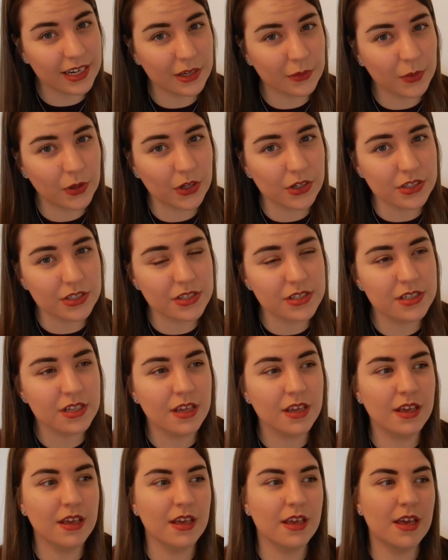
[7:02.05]
than I was,
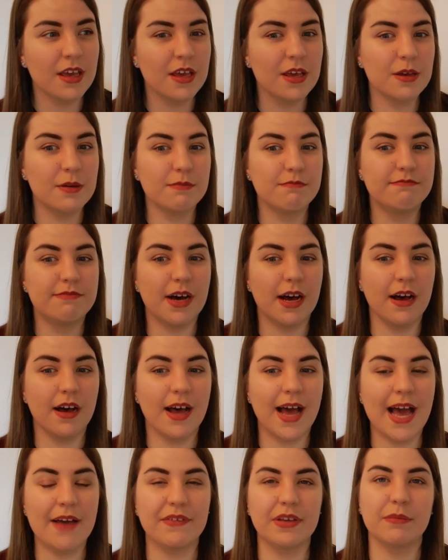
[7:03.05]

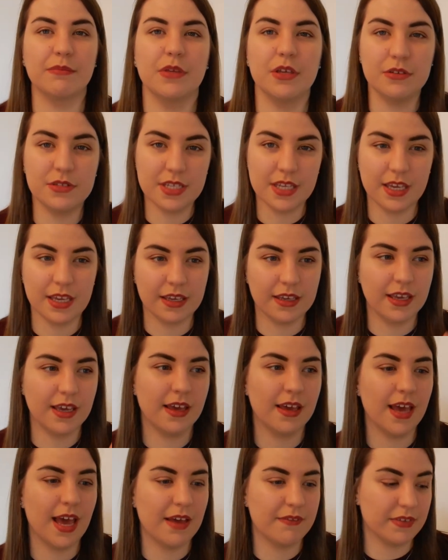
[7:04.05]
but having music,
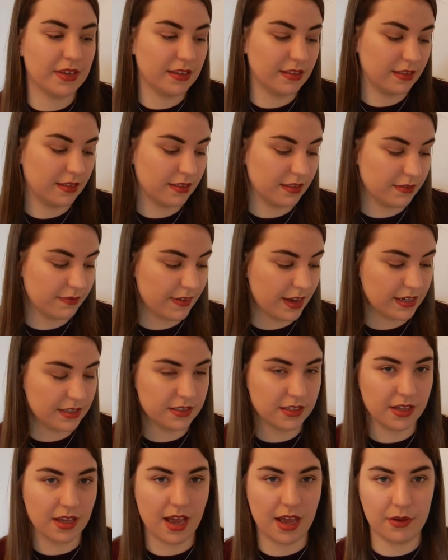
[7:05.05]
having the
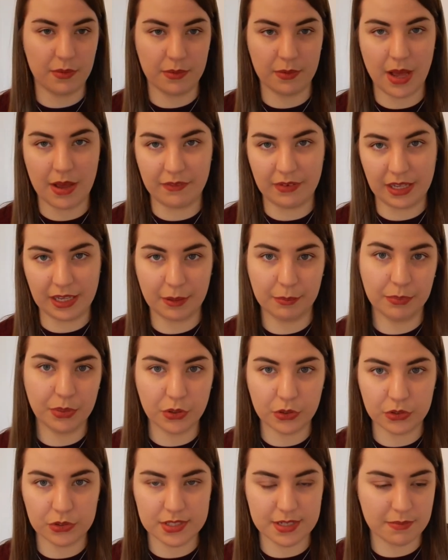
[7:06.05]
fact that I will have a
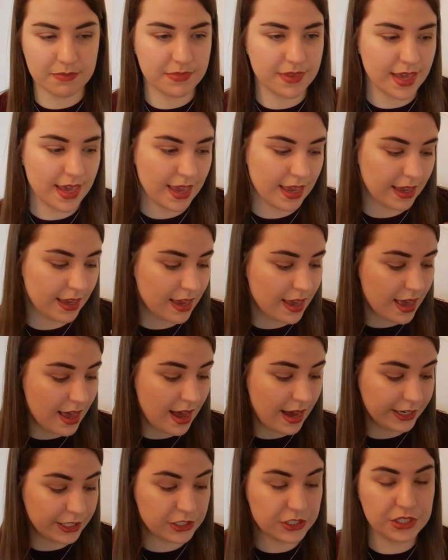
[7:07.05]
book or something,
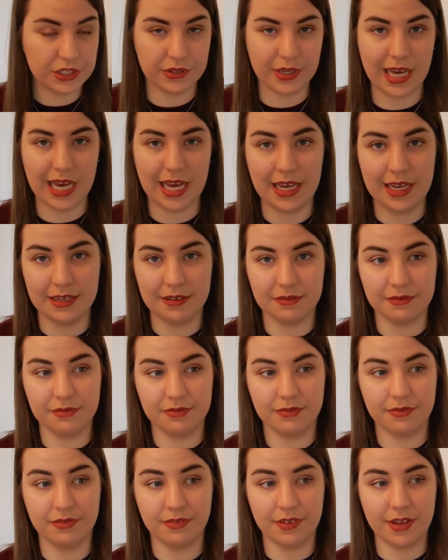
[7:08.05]
I do have
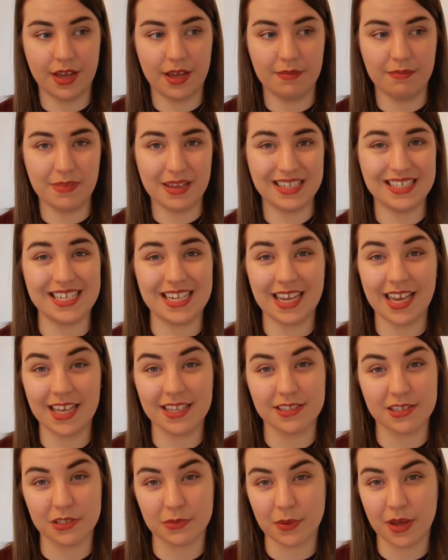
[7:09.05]
a
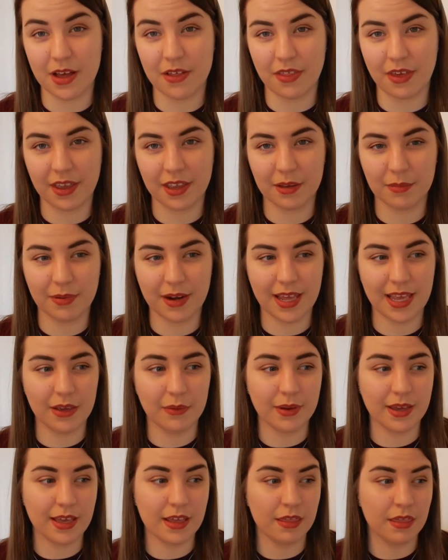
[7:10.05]
DS as well that I could
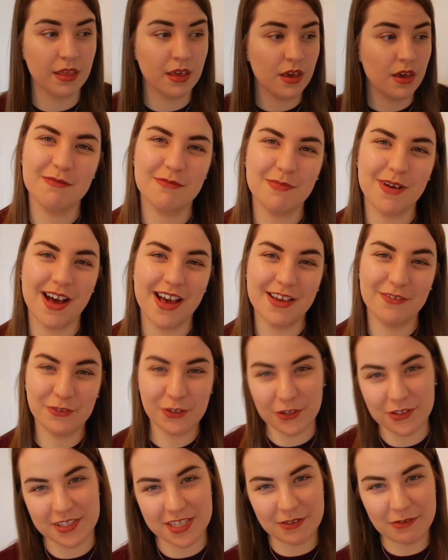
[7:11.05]
play with. My
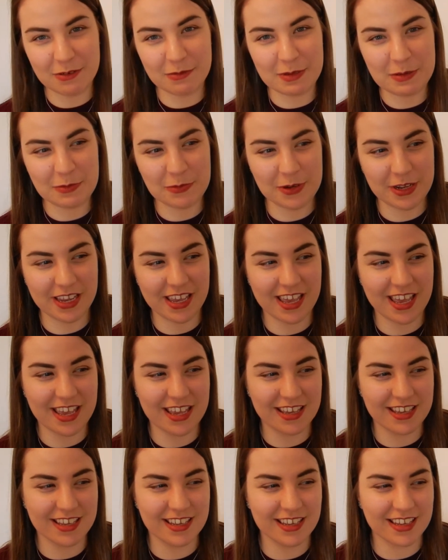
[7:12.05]
fiancé will be
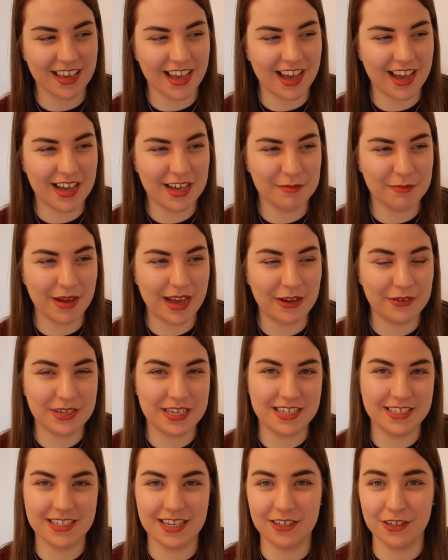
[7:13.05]
bringing our
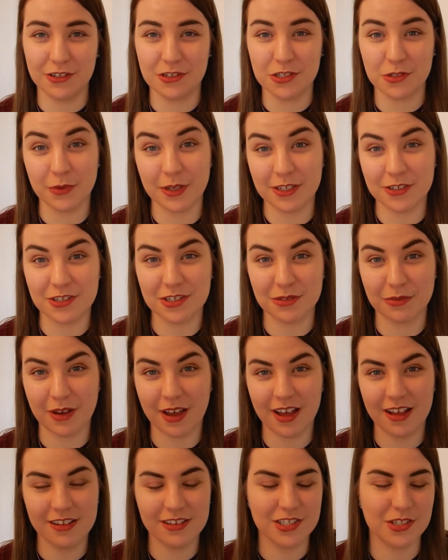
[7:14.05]
Nintendo Switch as
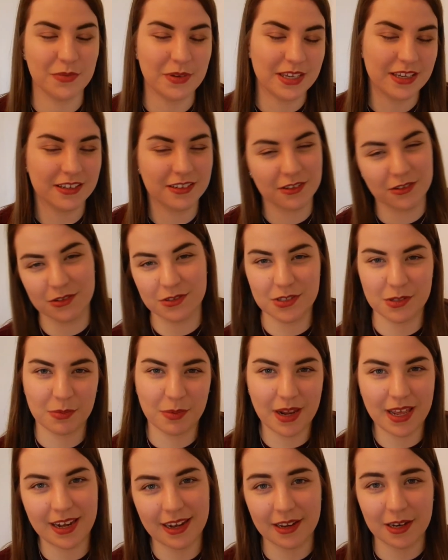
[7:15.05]
well, so we can also
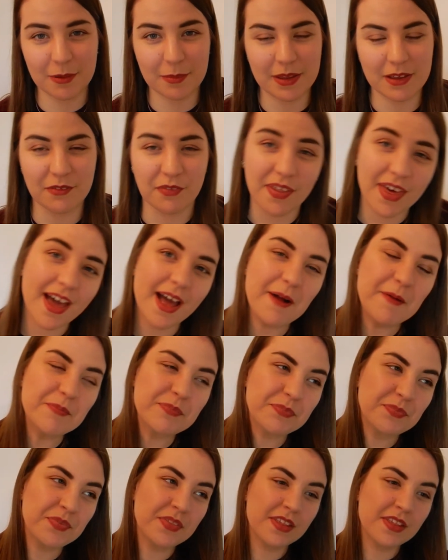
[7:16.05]
play a little bit of that.